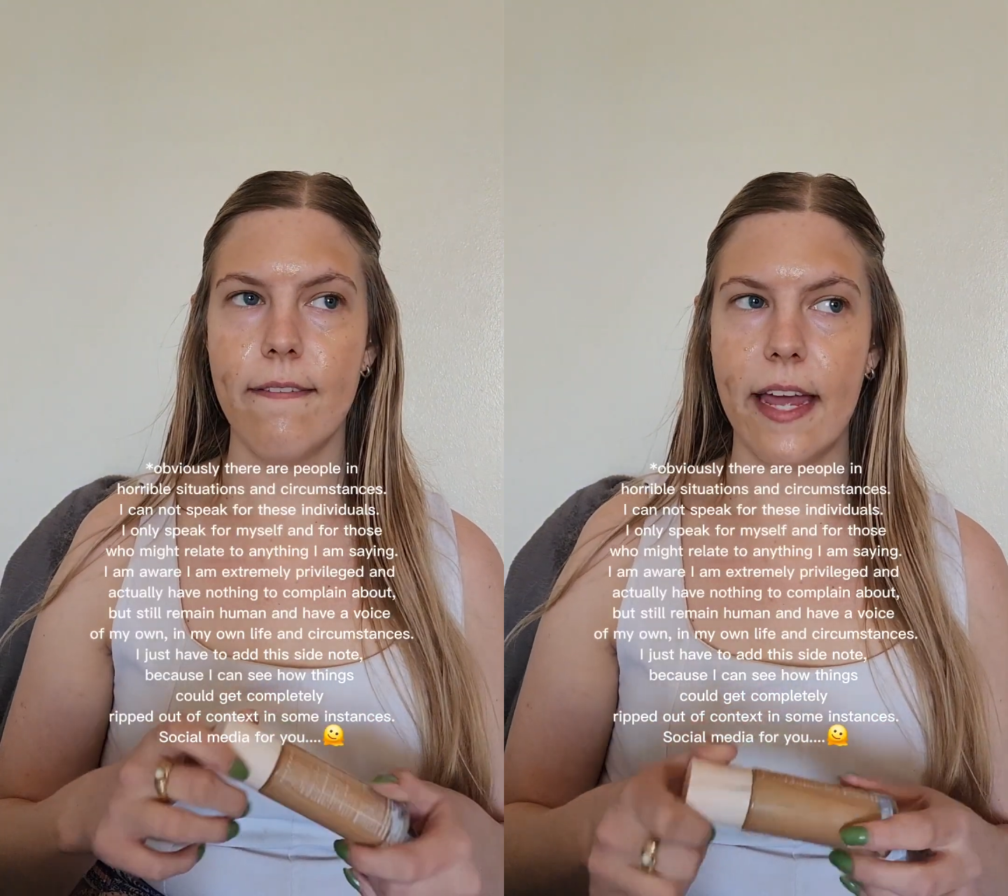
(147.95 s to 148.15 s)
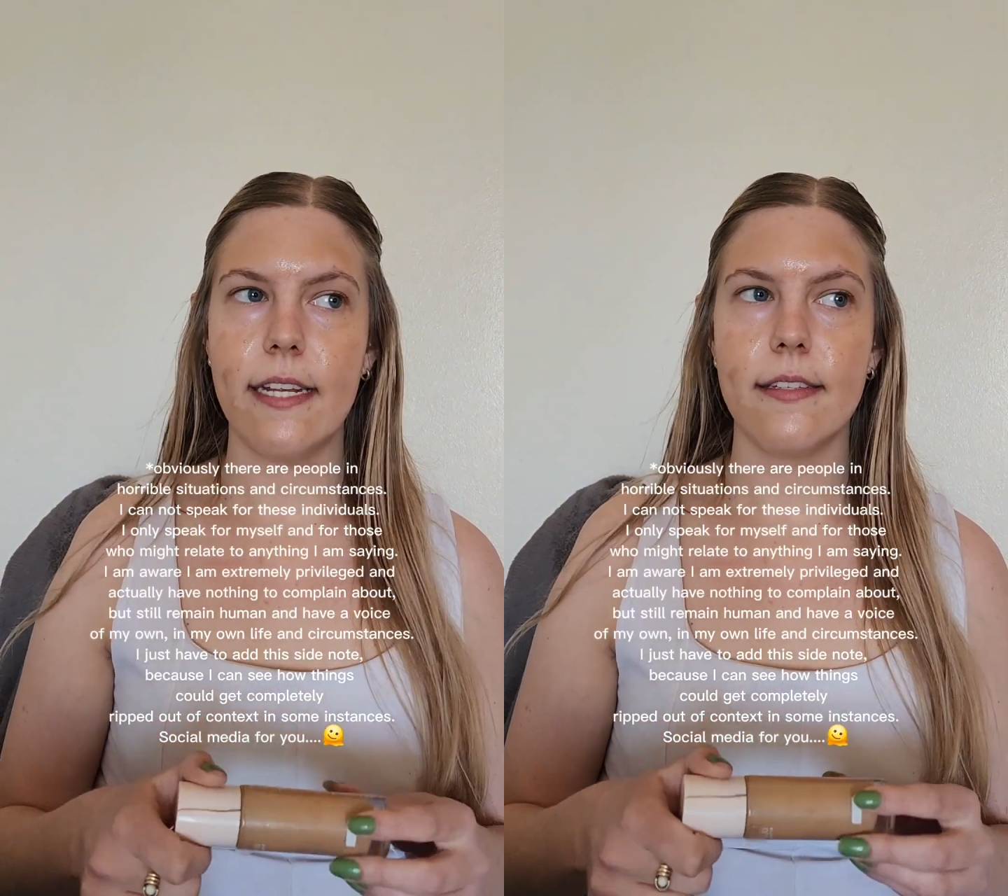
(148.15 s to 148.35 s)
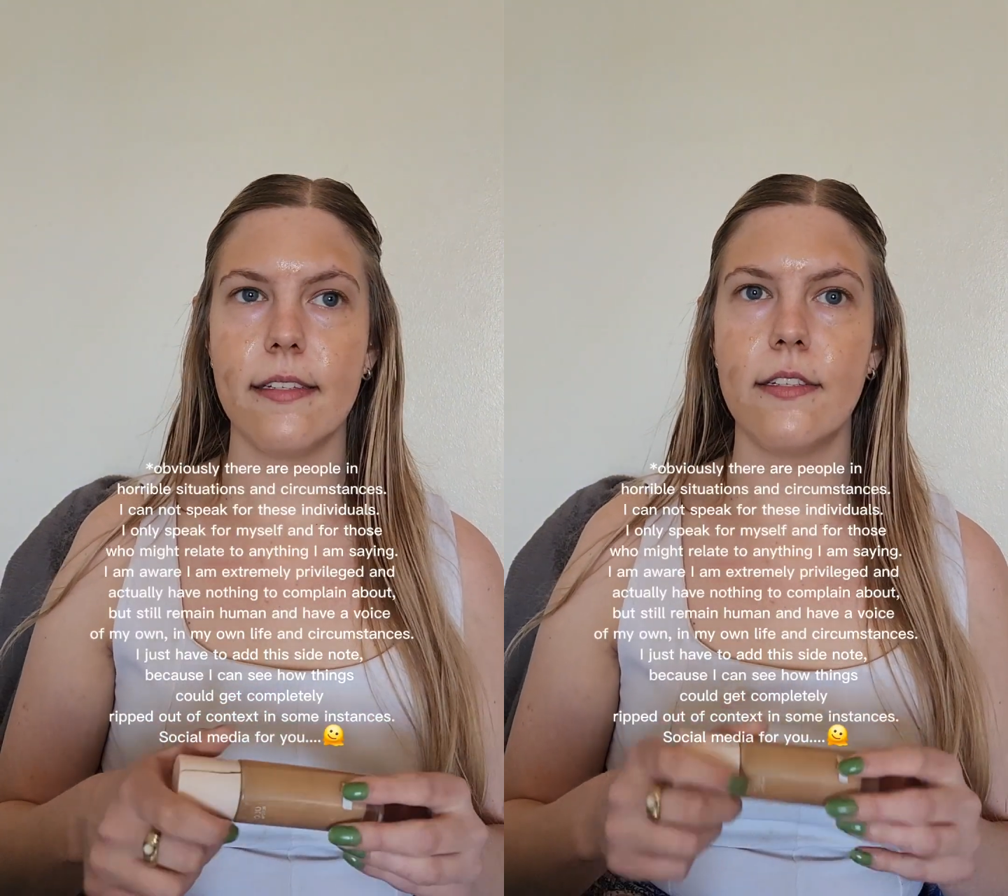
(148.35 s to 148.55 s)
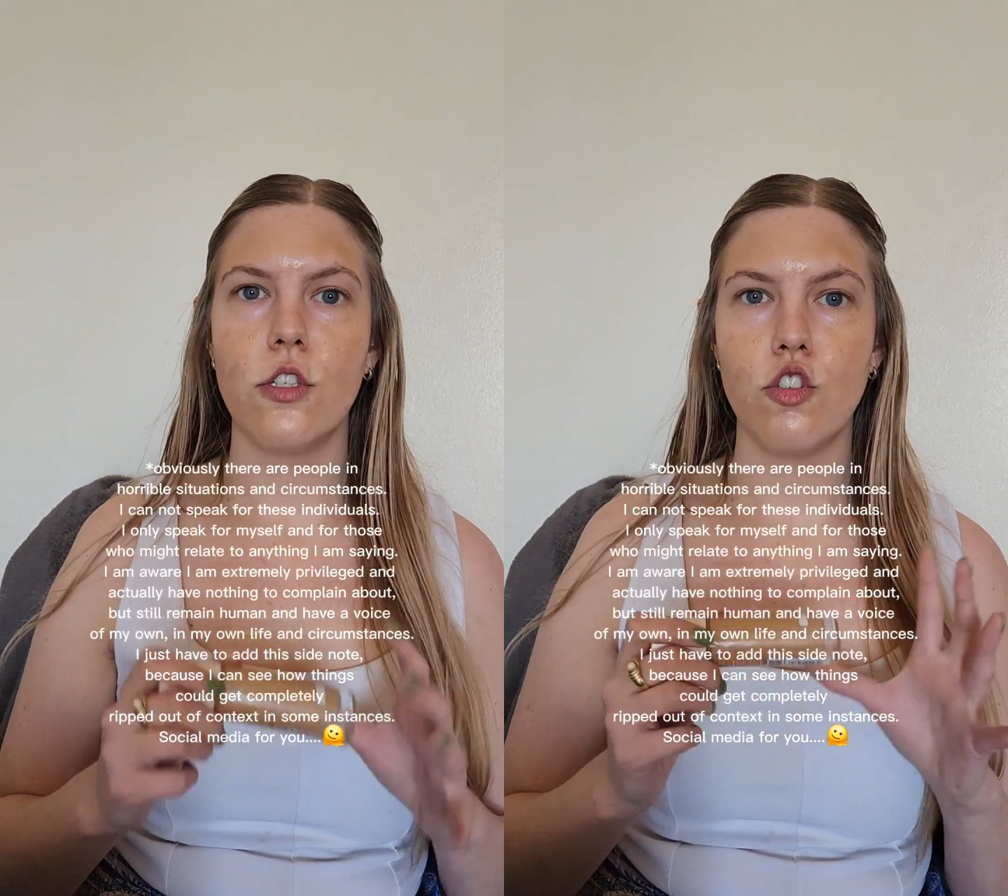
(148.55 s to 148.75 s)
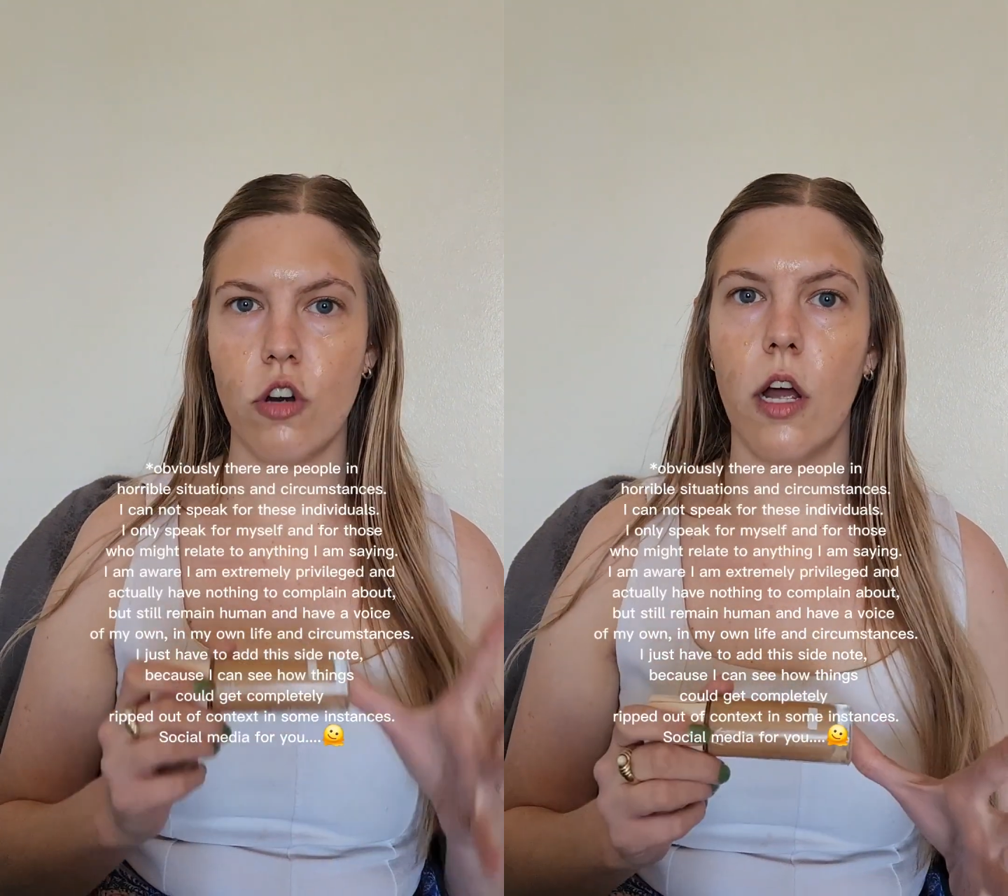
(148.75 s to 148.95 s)
faces
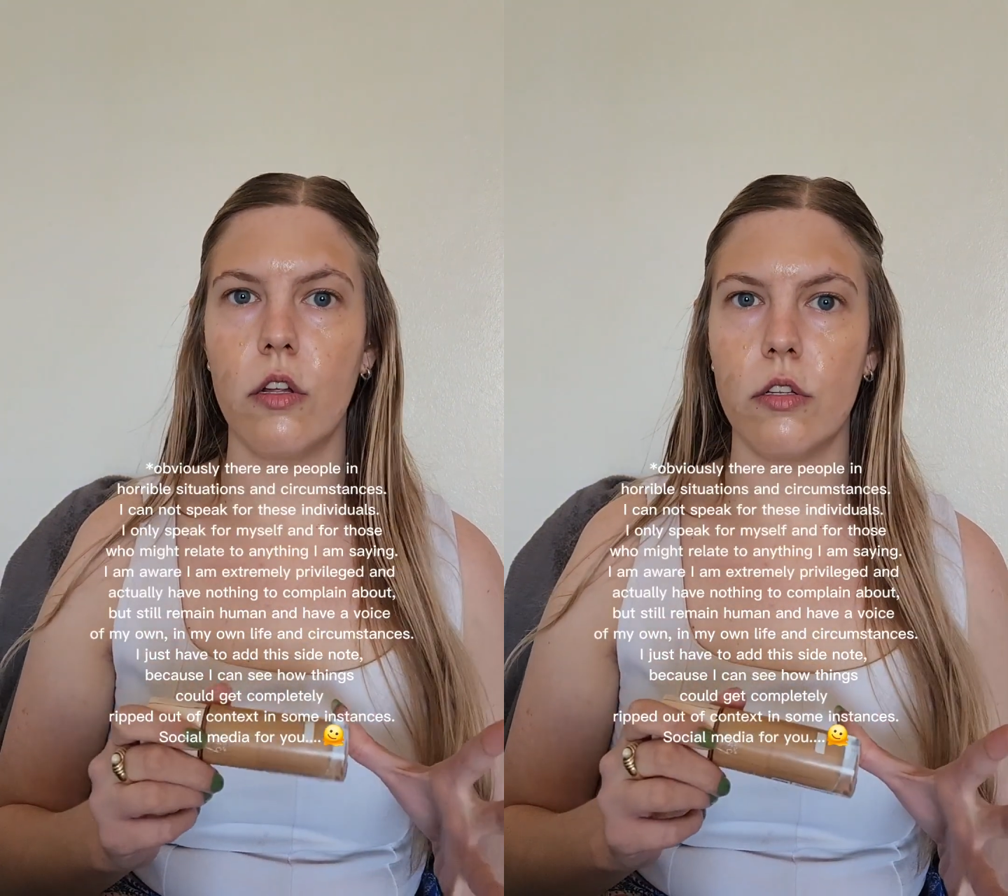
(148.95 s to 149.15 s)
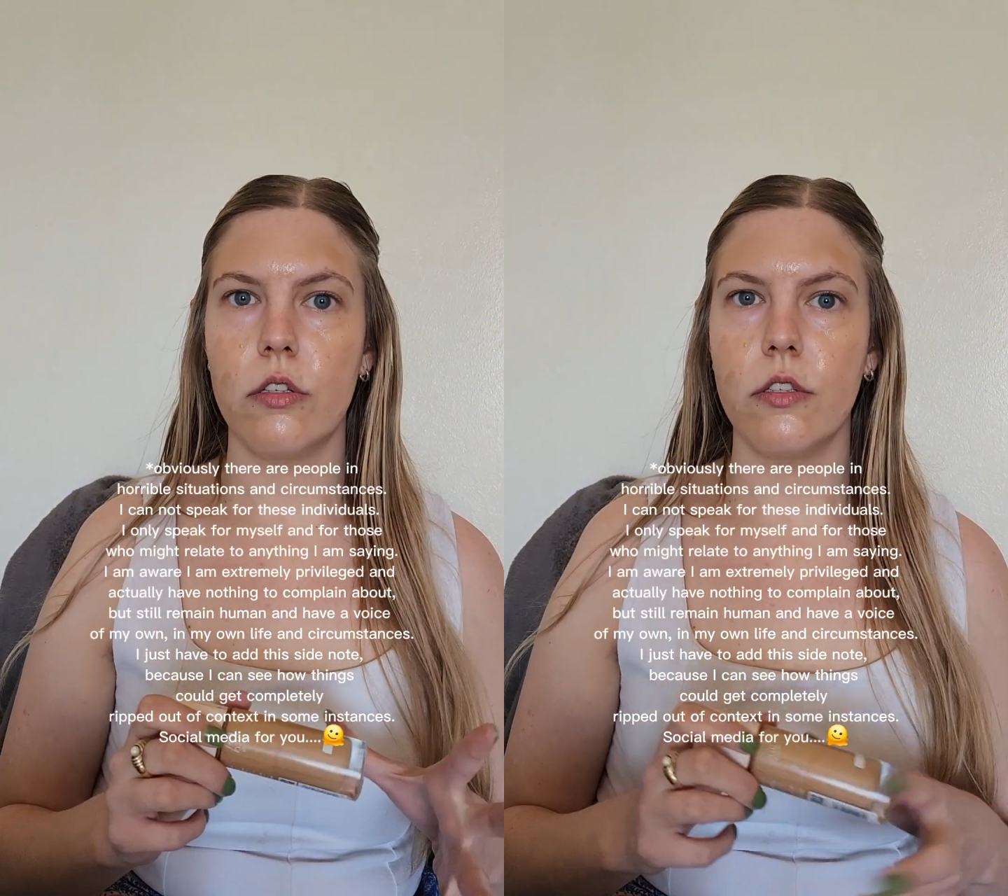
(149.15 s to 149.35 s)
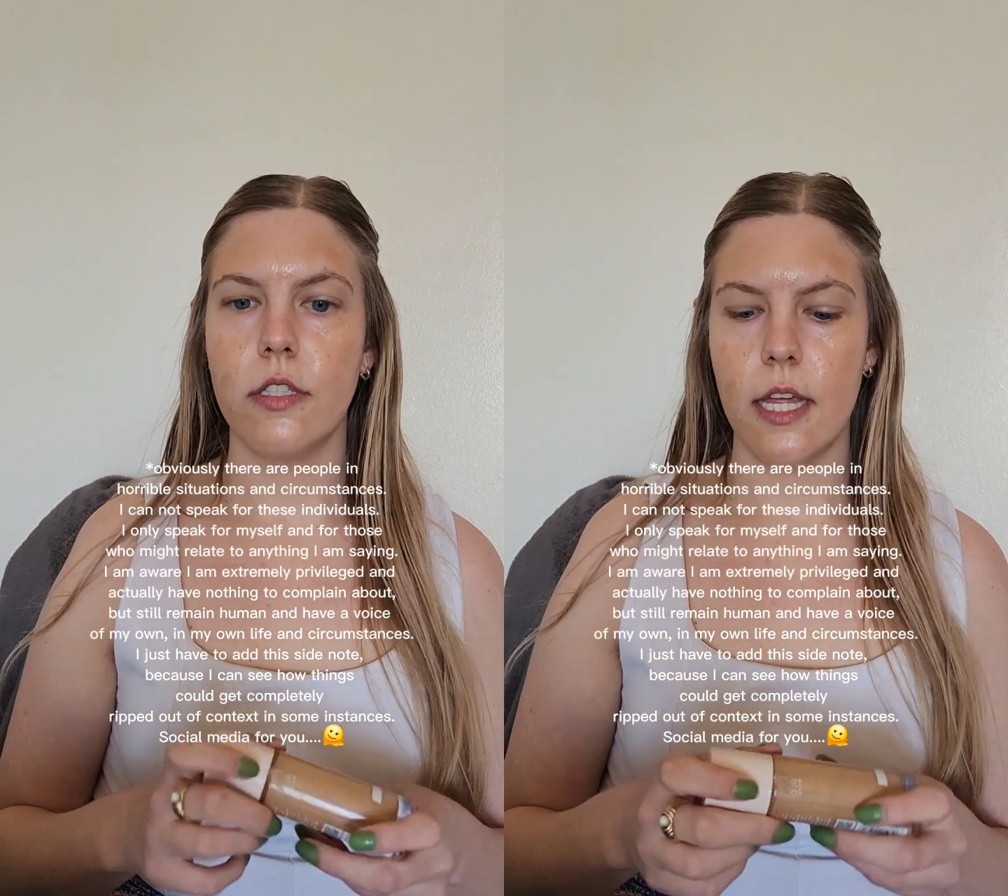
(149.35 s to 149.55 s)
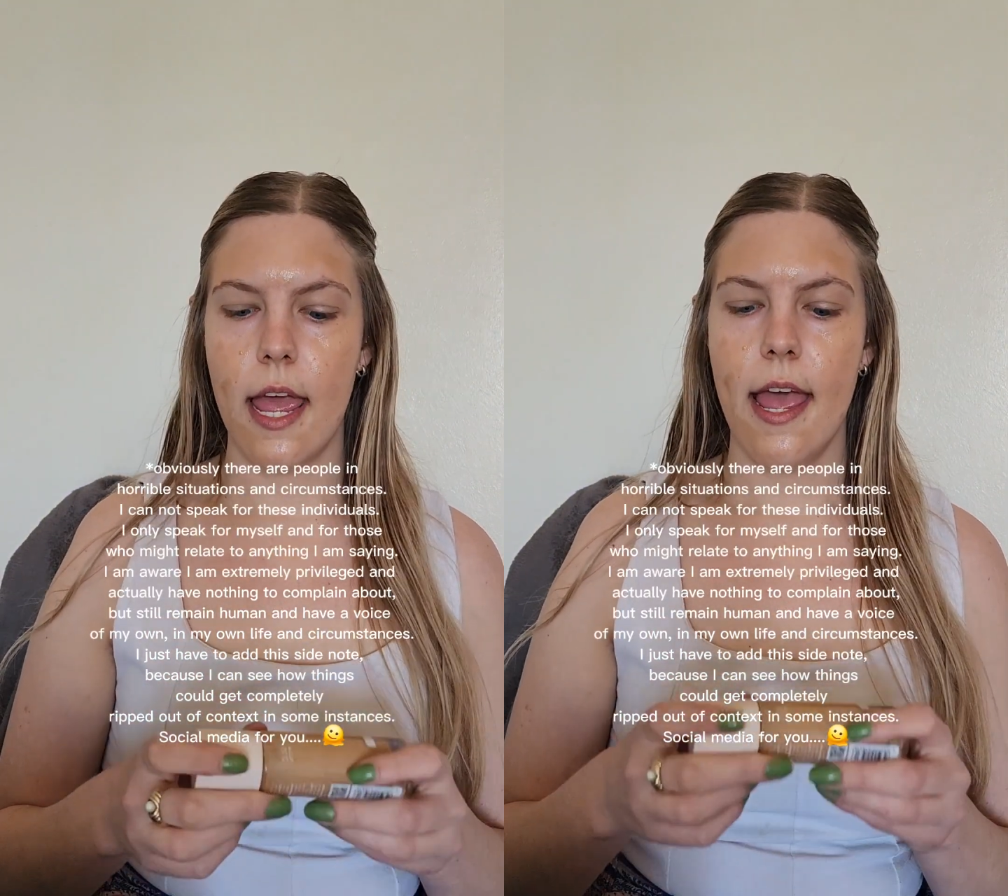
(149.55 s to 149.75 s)
struggles